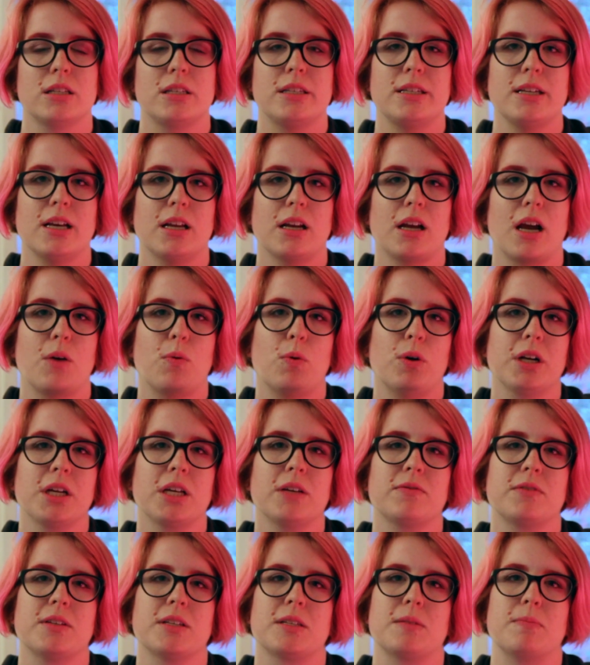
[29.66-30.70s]
Instead, I want to
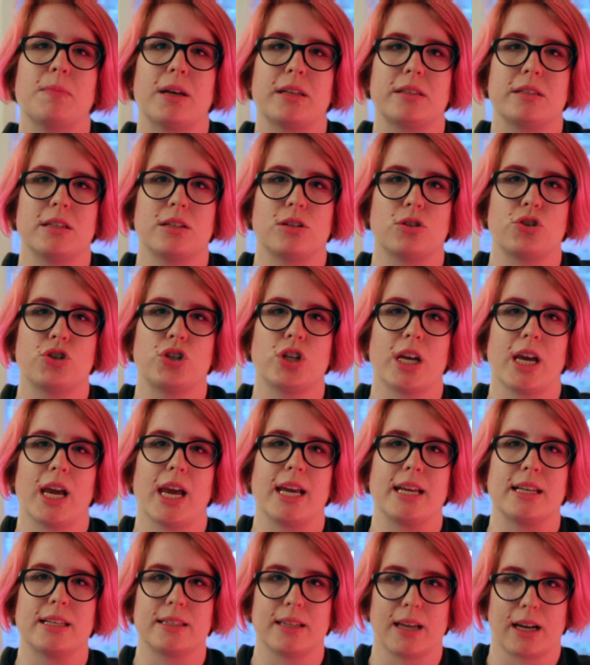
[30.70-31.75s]
give this message to
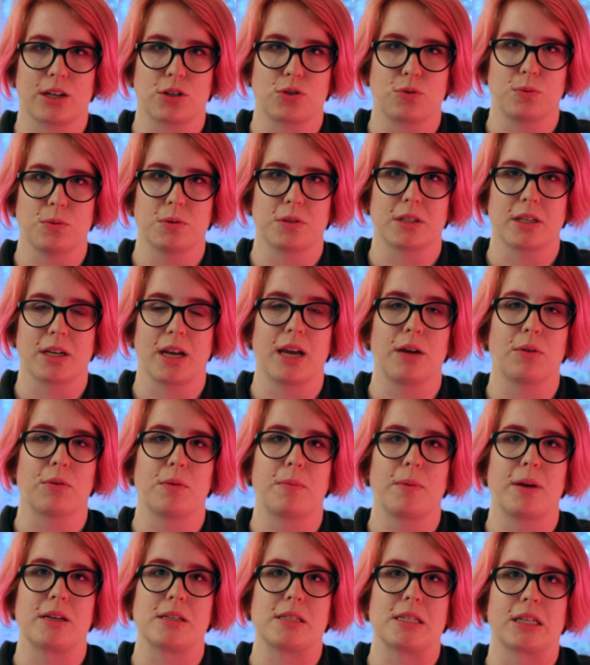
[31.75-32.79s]
asexuals and
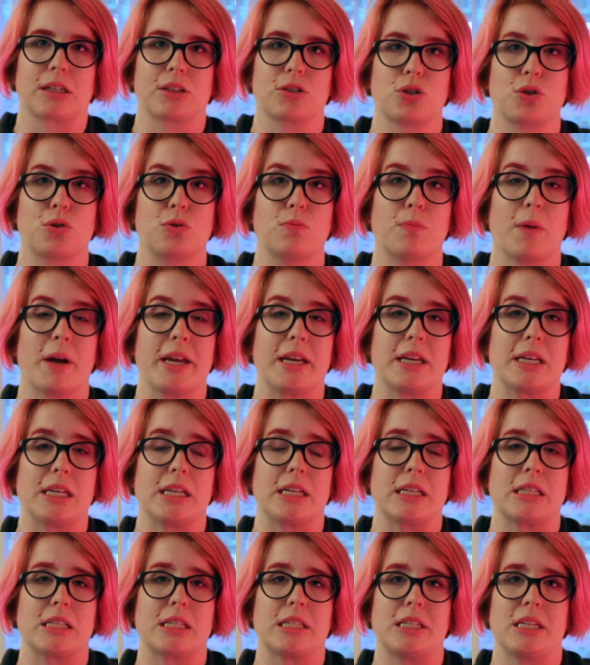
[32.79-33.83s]
aromantics who might
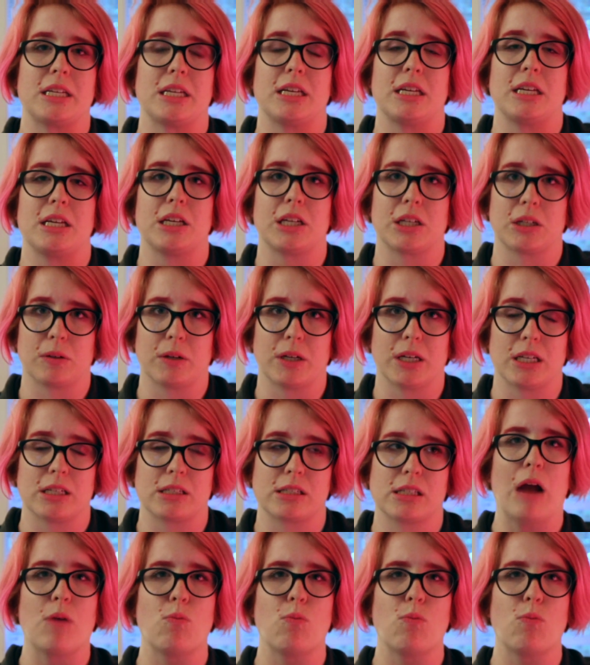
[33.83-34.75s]
need to hear it.